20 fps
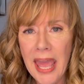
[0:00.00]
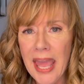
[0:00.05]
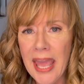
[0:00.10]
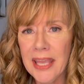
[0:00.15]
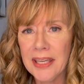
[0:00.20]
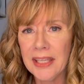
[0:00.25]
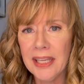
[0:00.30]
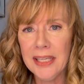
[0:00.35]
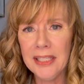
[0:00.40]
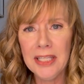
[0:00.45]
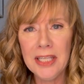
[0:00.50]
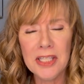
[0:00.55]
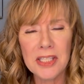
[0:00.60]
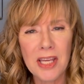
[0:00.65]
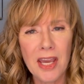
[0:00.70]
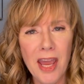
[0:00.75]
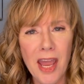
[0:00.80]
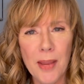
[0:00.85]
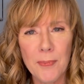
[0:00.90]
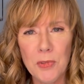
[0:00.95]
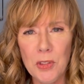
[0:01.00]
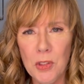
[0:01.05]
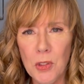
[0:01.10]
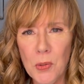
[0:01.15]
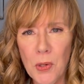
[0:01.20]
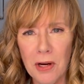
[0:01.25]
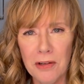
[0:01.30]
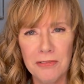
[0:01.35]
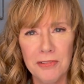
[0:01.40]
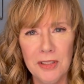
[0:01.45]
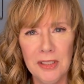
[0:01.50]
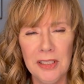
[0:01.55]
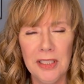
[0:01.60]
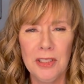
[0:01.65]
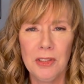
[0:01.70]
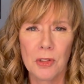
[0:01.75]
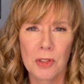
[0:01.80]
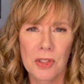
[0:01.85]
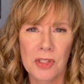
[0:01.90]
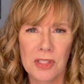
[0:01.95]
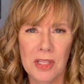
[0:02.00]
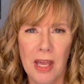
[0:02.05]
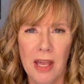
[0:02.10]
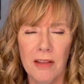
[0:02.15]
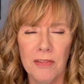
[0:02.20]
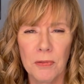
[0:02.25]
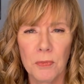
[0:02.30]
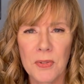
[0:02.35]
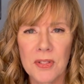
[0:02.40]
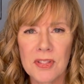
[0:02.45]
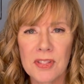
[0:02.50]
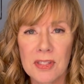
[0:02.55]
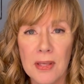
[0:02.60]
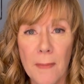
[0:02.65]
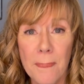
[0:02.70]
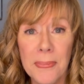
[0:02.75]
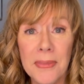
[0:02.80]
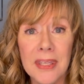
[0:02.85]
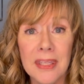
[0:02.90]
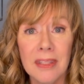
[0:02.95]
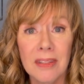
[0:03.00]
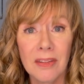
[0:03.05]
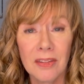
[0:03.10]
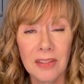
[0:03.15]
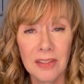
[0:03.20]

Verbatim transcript: And anytime you are filling yourself with something